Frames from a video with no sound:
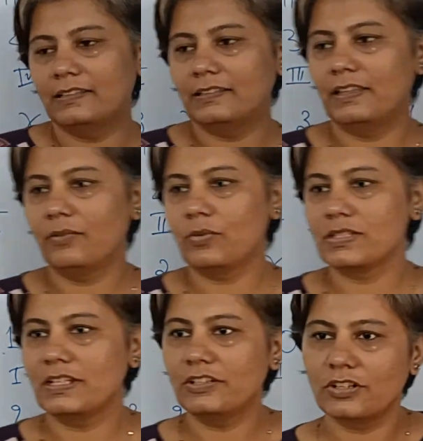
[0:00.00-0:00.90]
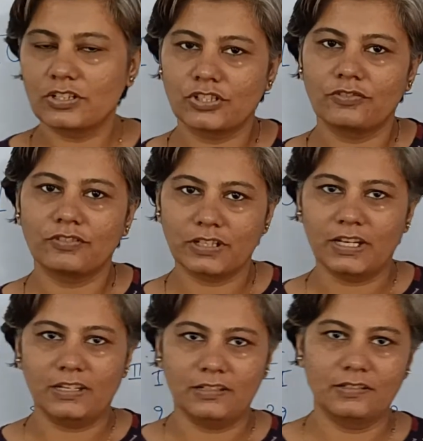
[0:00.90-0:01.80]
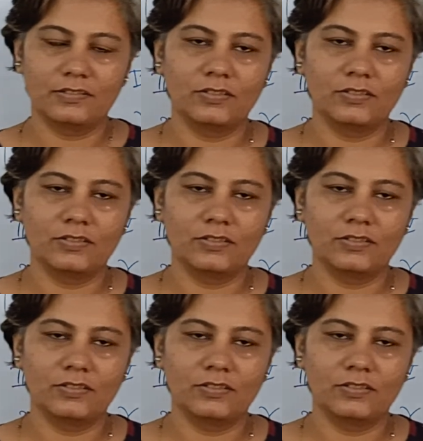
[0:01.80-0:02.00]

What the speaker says: There was an introduction of trade.